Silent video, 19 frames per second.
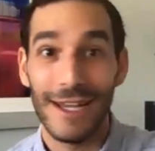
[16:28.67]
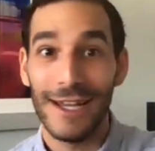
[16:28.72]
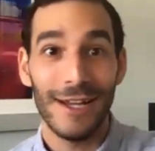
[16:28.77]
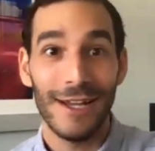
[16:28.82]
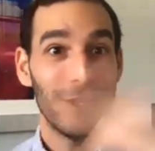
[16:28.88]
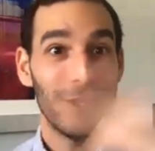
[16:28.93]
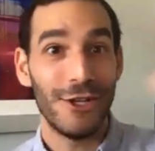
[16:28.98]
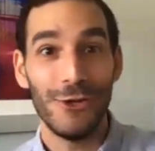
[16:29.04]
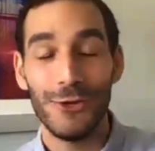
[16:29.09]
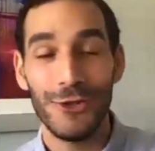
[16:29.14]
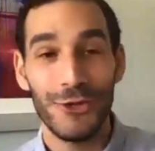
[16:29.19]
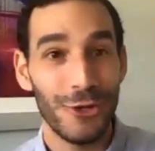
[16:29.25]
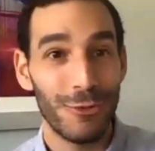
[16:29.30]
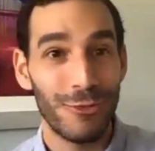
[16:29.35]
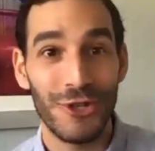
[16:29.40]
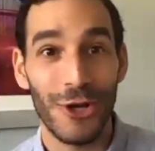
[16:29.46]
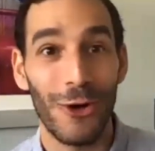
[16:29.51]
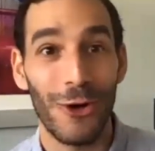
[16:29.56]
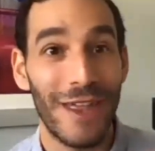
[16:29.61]

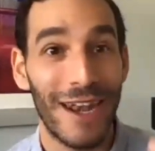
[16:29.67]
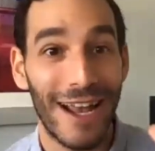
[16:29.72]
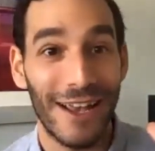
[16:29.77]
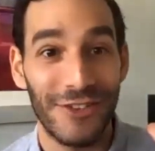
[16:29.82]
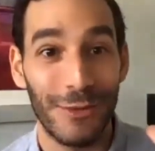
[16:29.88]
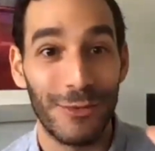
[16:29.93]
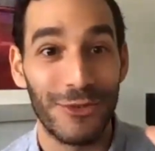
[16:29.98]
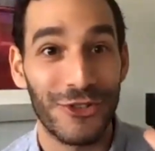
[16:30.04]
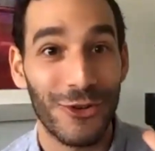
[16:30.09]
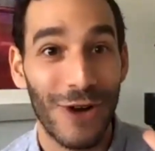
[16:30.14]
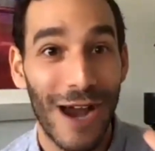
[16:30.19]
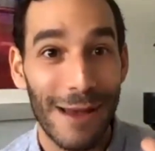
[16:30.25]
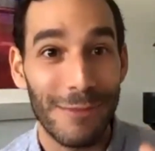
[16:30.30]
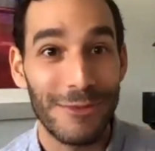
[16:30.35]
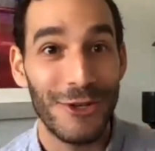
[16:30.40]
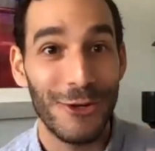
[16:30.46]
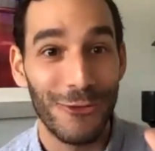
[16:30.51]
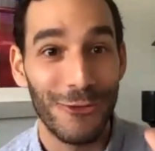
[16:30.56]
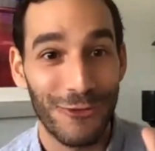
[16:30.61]
YouTube show that I
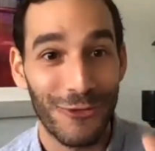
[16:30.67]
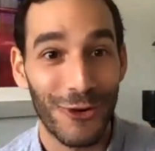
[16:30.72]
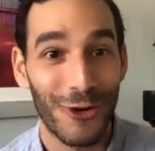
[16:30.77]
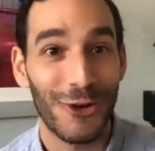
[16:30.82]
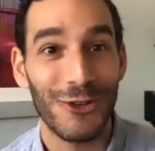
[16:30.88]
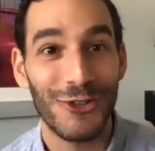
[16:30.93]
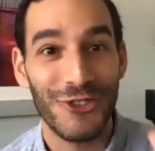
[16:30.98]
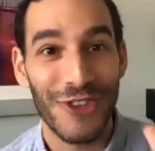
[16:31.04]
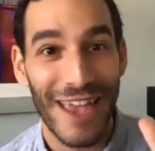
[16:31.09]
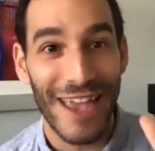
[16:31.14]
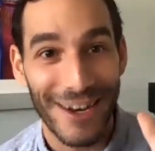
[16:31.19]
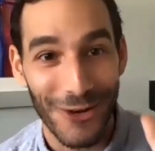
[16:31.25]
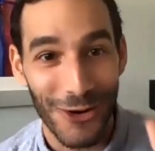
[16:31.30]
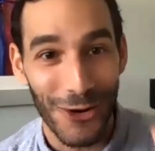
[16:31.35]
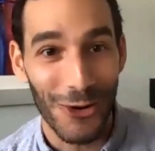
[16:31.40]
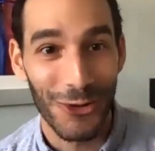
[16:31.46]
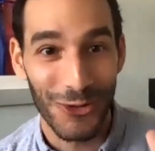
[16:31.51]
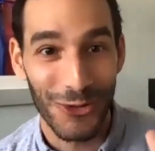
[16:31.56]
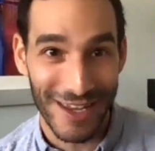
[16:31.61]
subscribed to first and
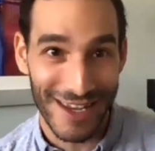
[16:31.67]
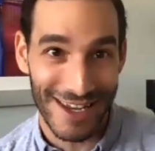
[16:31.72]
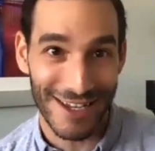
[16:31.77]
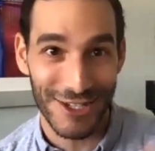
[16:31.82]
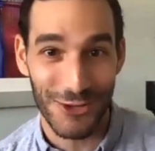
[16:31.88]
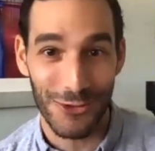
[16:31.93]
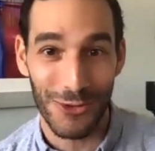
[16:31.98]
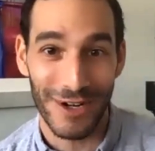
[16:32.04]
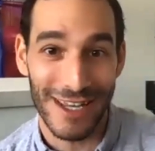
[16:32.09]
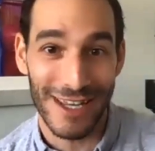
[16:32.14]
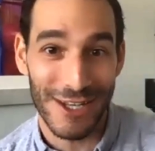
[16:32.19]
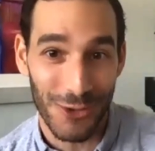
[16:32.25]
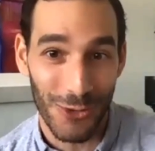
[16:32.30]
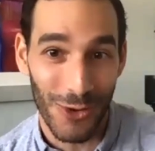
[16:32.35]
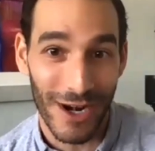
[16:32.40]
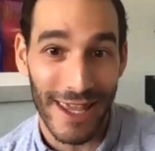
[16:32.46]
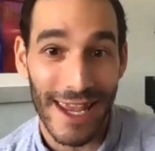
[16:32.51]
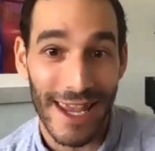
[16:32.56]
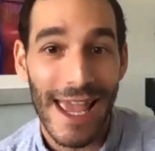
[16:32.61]
only in
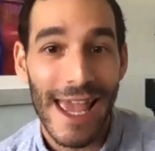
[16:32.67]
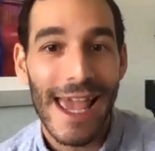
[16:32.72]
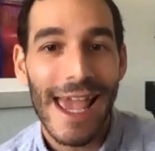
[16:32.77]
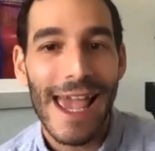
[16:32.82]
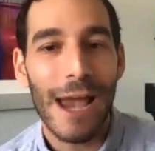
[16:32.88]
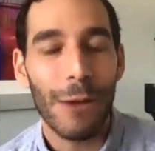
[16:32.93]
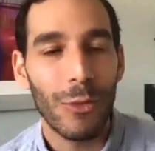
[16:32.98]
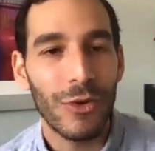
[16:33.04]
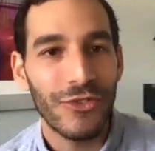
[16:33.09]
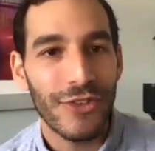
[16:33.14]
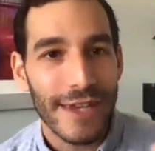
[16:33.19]
2020. And what's